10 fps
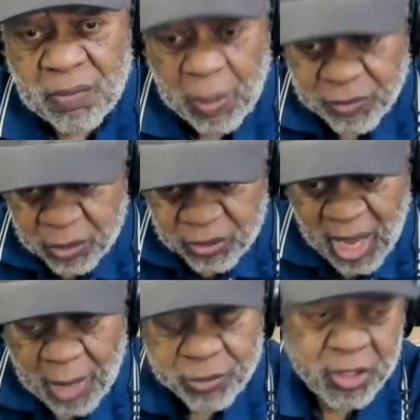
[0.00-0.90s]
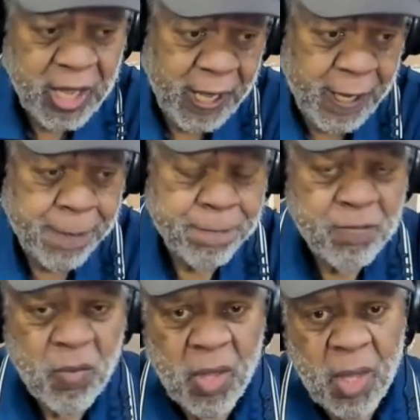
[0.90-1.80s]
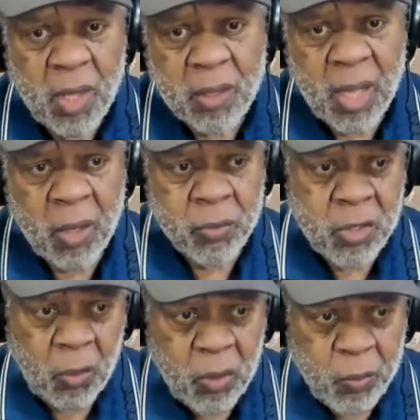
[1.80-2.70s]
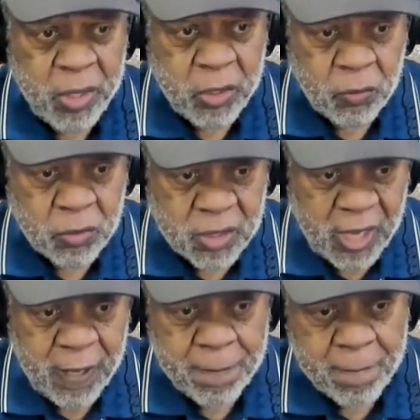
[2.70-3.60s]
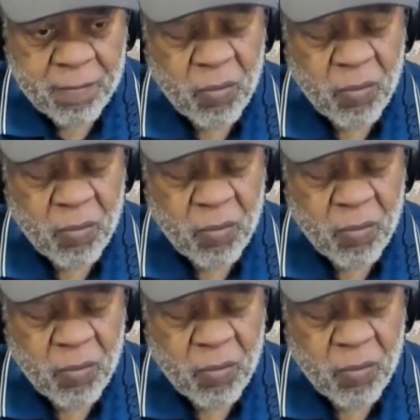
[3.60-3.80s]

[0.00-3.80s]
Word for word: That was the job she had. Now, you know what we do today?